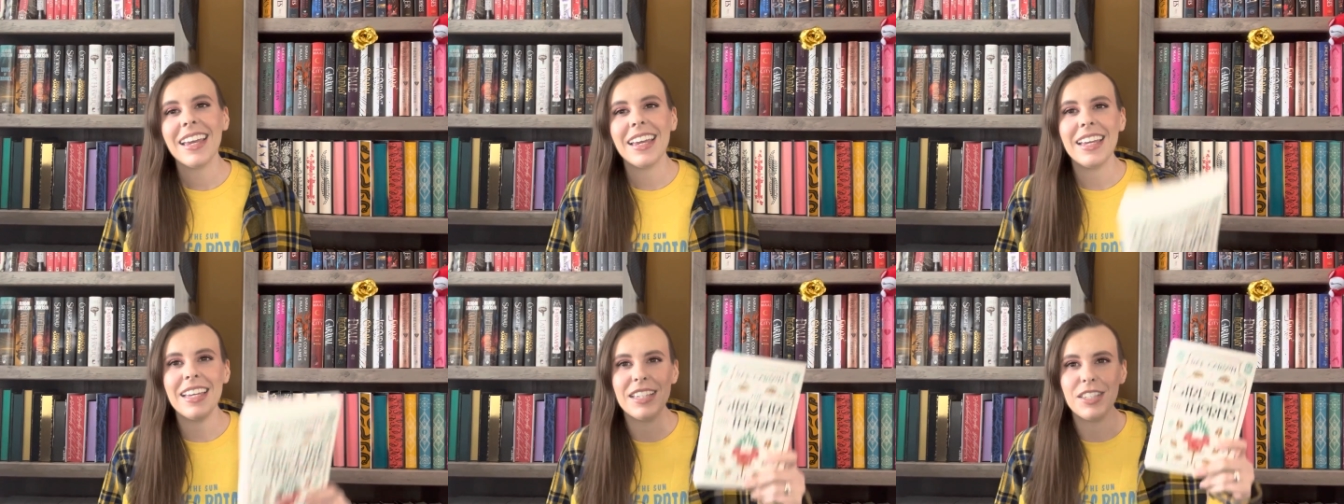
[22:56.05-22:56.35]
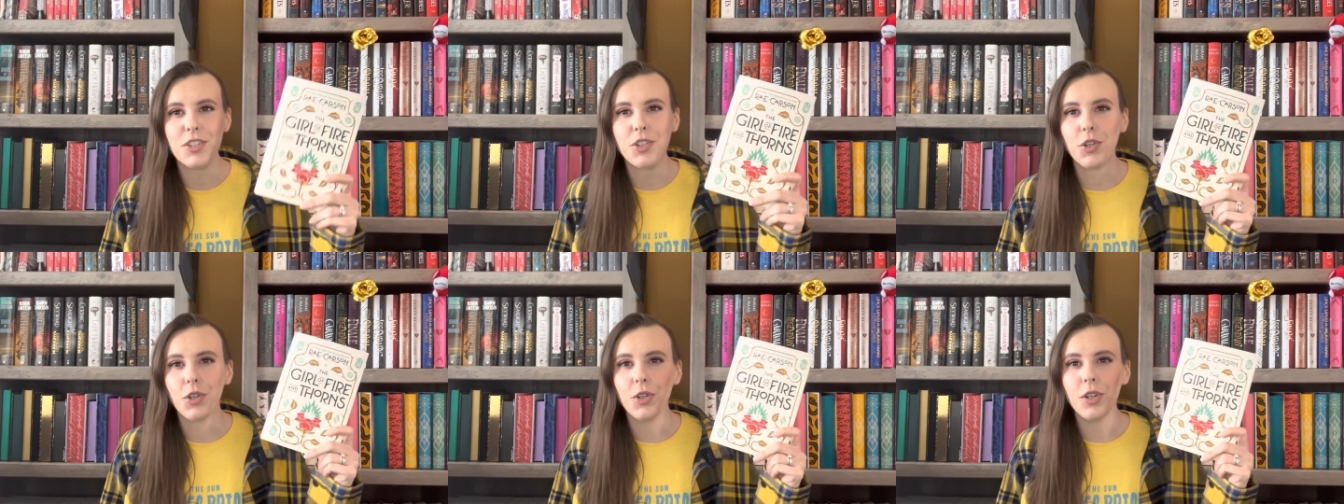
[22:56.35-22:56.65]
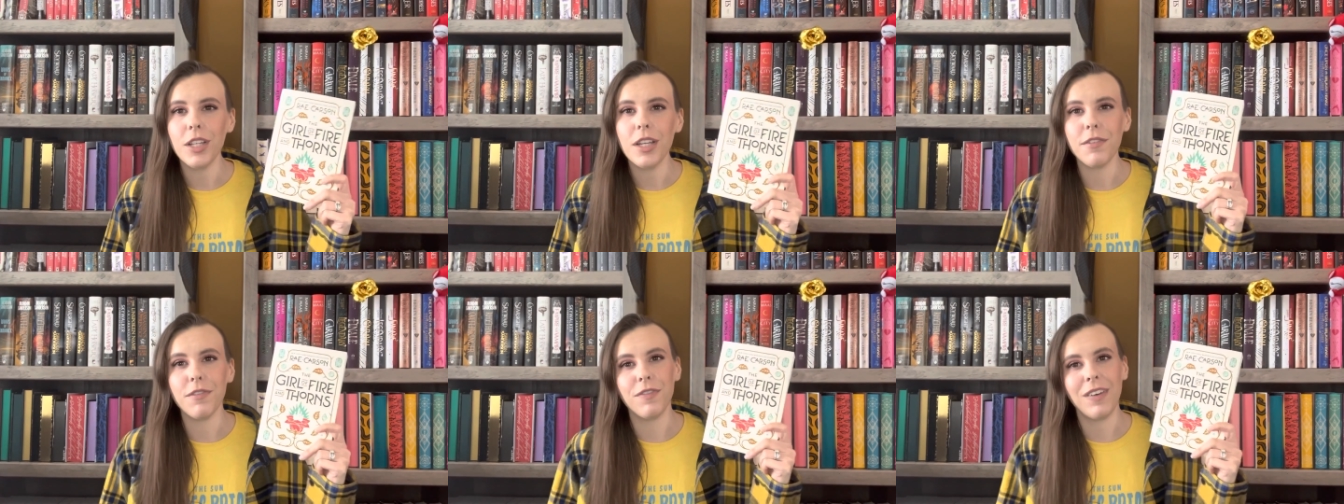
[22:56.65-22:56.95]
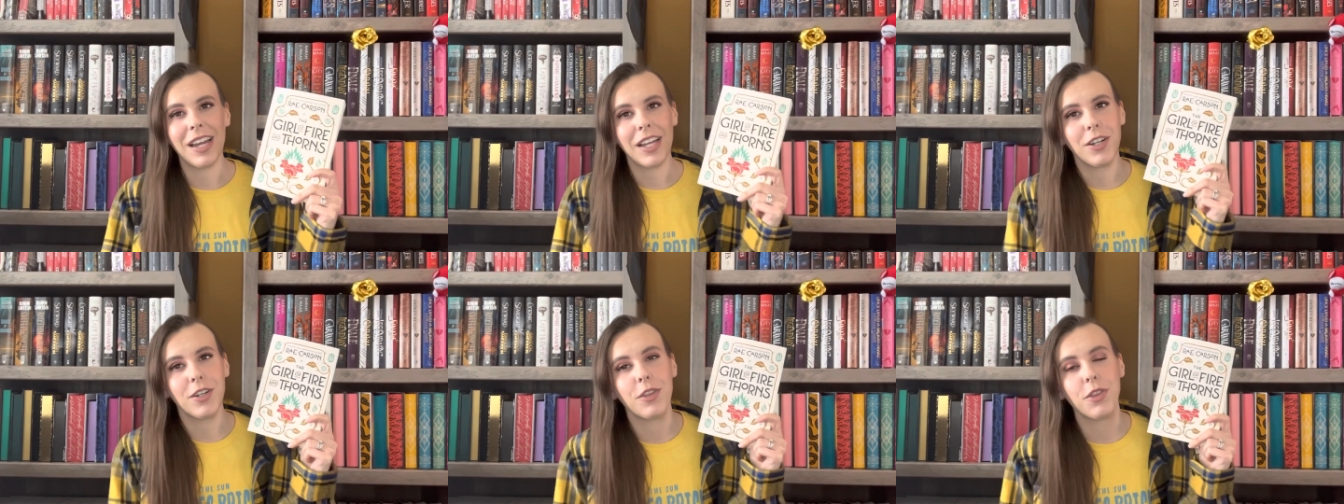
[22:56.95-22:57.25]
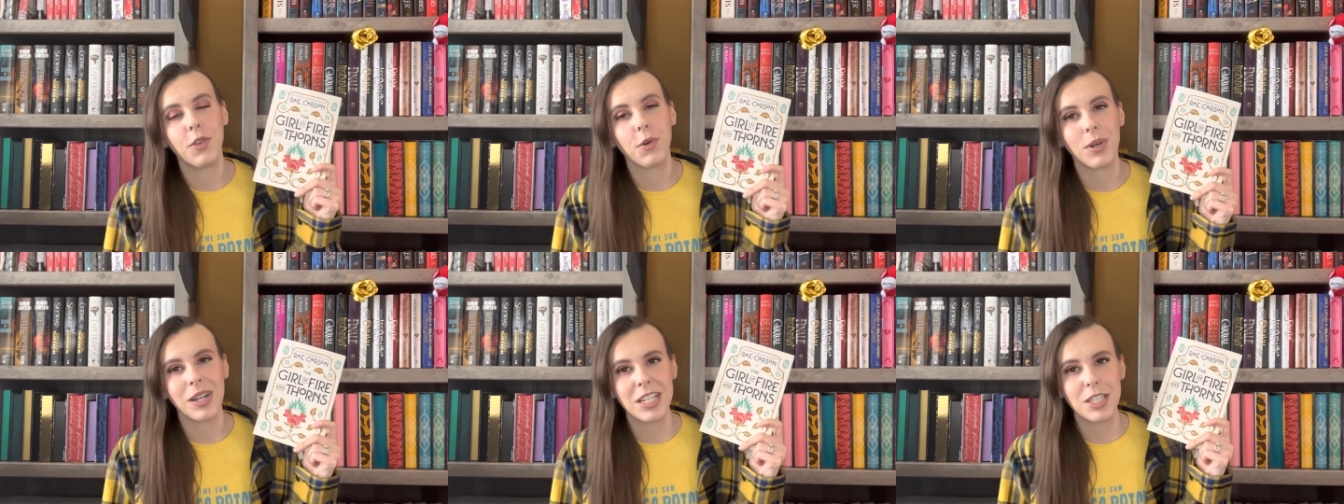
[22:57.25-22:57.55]
is Girl of Fire
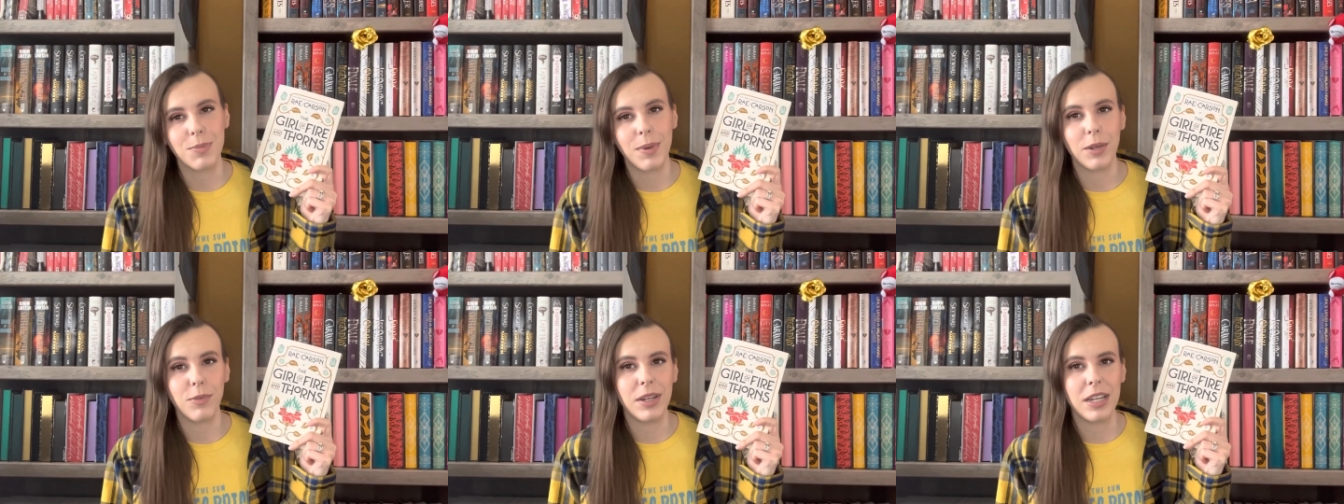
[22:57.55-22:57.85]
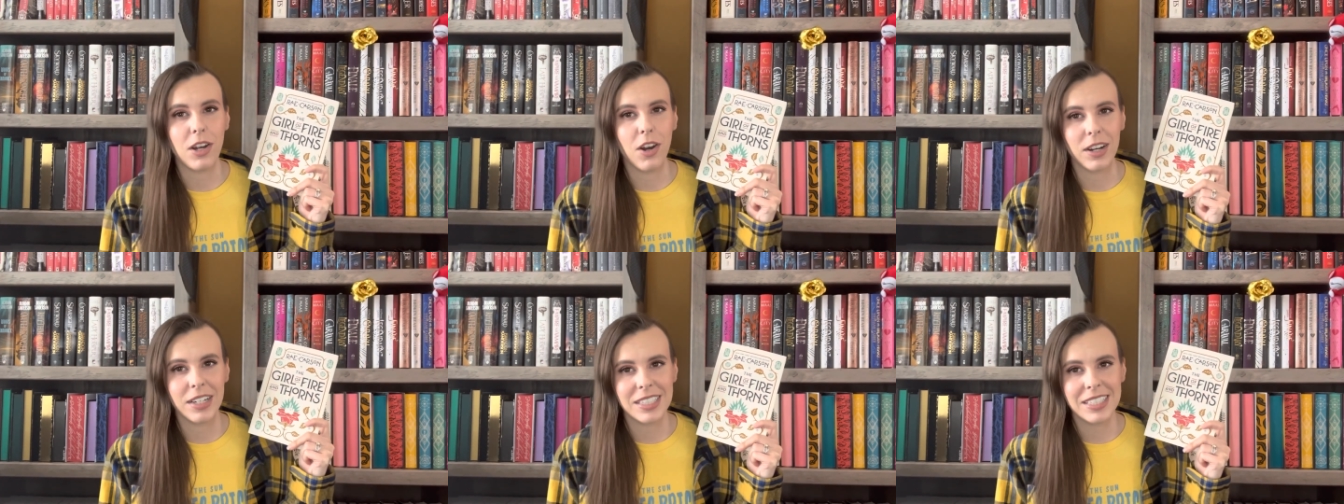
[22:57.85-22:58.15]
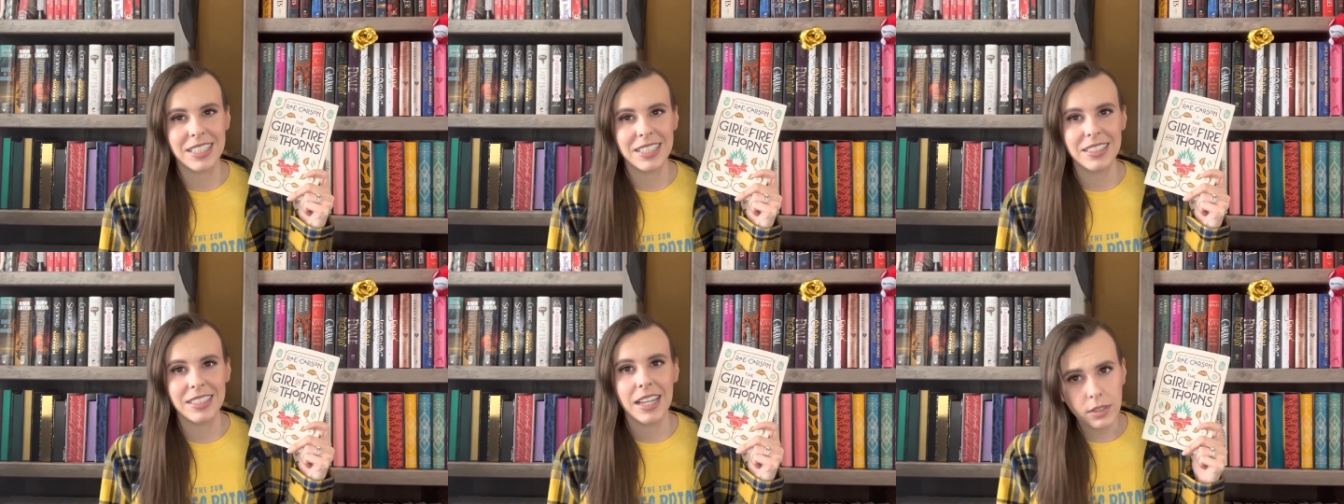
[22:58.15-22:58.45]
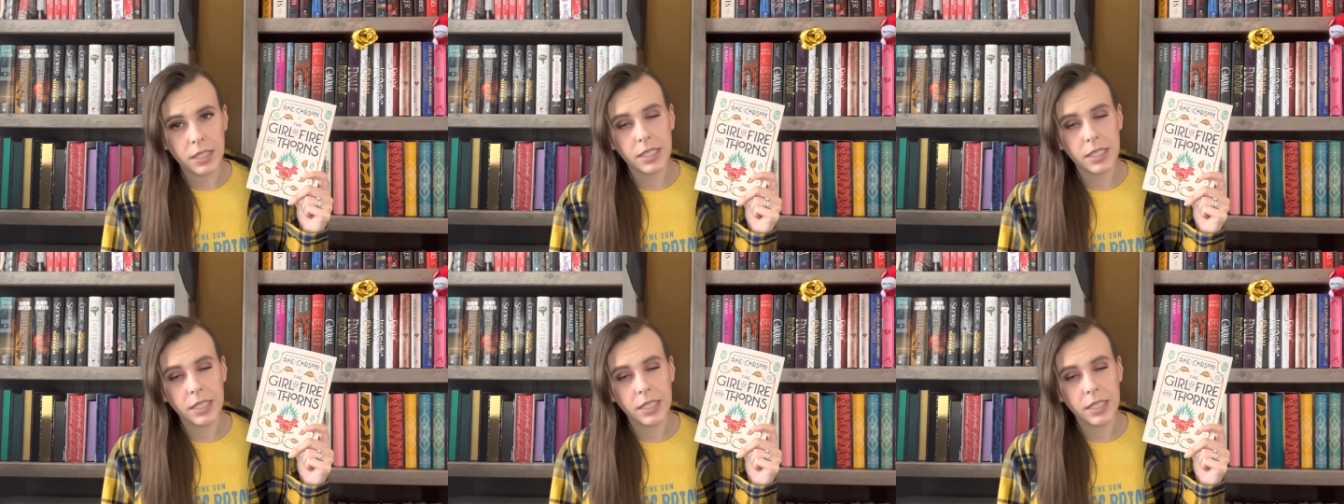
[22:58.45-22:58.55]
and Thorns by Ray Carson.